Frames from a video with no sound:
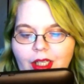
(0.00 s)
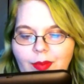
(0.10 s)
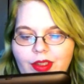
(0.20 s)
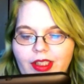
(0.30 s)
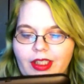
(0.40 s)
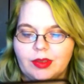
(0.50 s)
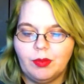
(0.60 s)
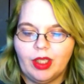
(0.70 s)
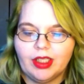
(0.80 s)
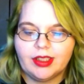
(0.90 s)
Number 6.
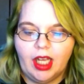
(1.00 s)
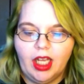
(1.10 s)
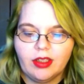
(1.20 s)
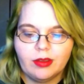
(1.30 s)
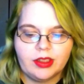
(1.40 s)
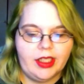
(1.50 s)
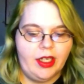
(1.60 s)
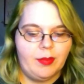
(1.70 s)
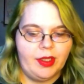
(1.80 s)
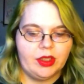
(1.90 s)
What does others
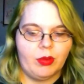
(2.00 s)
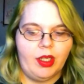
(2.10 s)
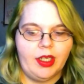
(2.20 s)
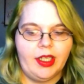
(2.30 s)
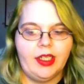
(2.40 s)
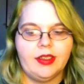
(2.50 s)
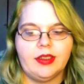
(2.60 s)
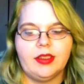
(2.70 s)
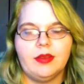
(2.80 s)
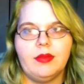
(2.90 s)
say your best quality
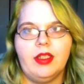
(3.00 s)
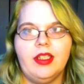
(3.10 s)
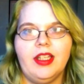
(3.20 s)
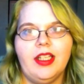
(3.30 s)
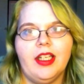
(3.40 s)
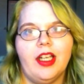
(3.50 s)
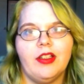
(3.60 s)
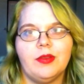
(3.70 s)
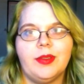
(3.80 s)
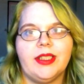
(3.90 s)
is? I think
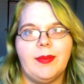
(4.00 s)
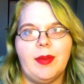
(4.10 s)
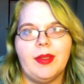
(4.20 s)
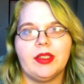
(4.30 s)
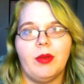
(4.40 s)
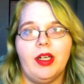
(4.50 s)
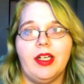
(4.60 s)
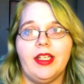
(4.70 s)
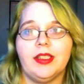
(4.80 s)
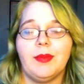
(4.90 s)
others would say my best
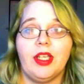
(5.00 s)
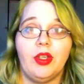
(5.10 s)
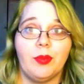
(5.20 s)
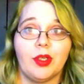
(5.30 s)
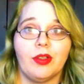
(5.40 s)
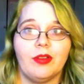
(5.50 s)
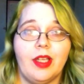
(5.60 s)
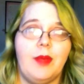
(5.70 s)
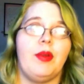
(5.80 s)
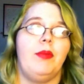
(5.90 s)
quality is my humor
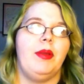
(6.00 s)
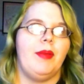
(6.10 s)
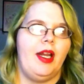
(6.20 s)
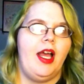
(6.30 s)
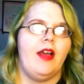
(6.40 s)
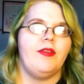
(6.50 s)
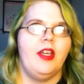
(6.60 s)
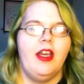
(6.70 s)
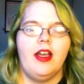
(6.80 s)
and probably my laugh.